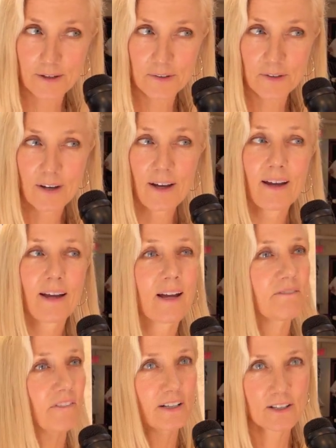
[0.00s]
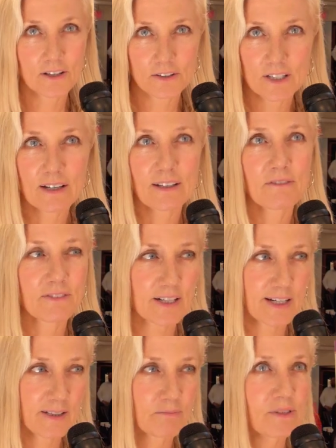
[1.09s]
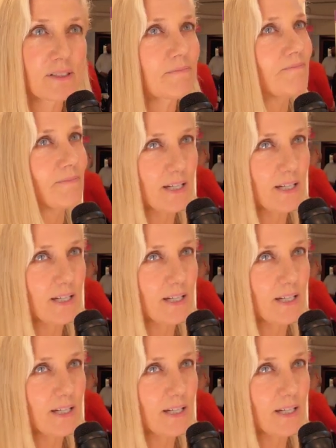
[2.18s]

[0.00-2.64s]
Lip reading: If I go down in flames,